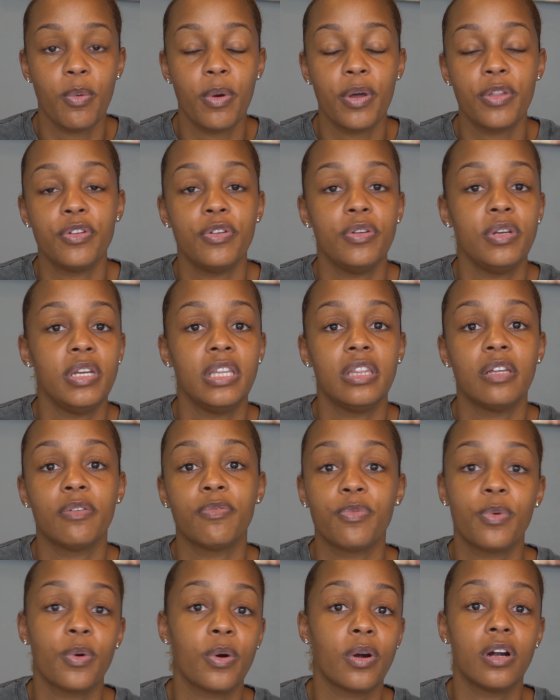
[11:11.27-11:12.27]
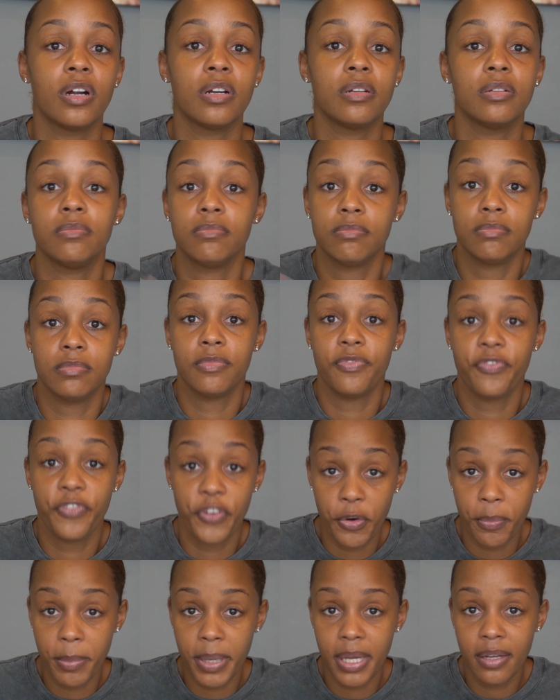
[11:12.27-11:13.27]
whether you need them for
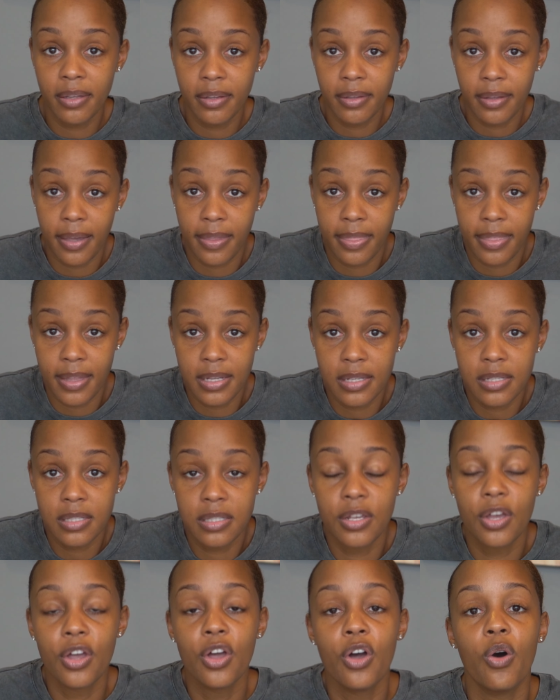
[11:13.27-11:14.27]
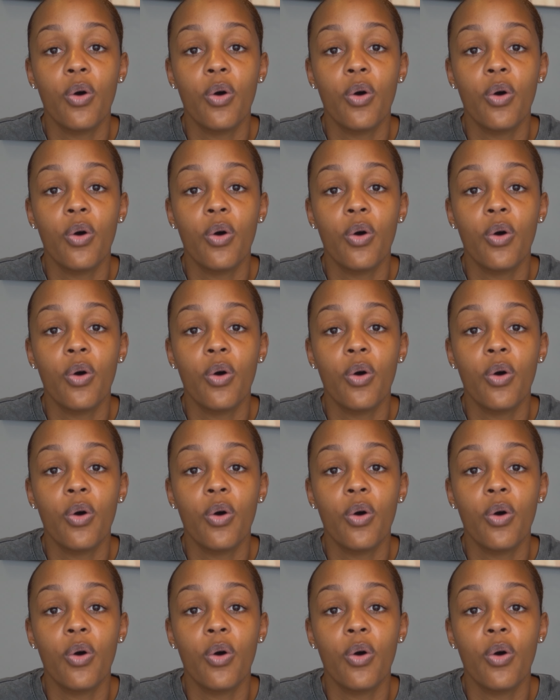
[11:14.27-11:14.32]
filming like this,